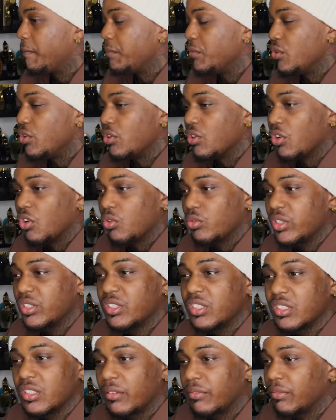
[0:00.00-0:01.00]
You know,
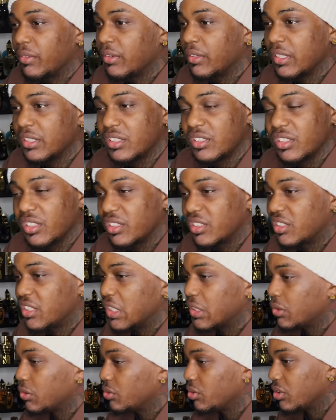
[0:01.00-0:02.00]
this is a
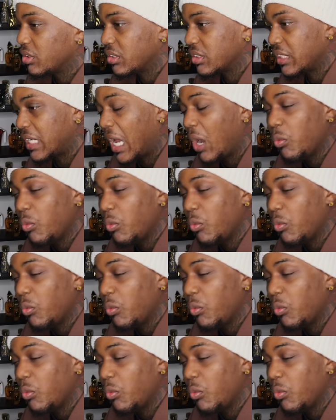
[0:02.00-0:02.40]
signature scent.